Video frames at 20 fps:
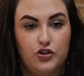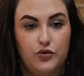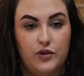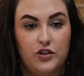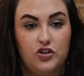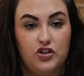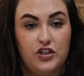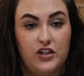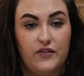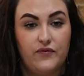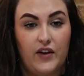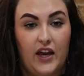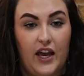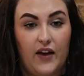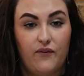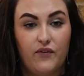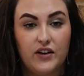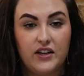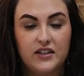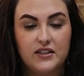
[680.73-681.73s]
to achieve
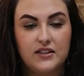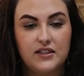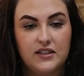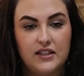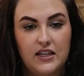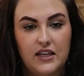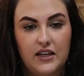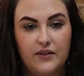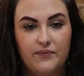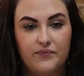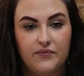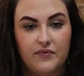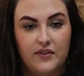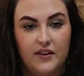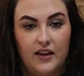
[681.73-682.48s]
efficacy